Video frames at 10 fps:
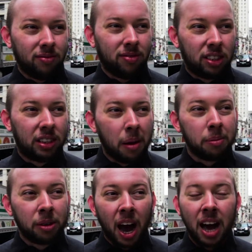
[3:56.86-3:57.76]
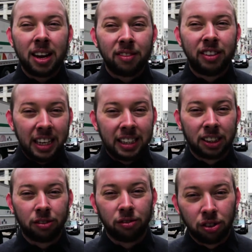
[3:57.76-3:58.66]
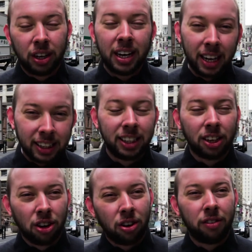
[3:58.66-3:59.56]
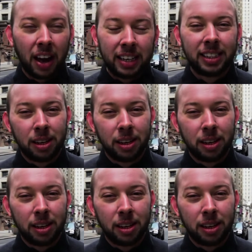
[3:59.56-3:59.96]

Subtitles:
some kind of decent, realistic, authentic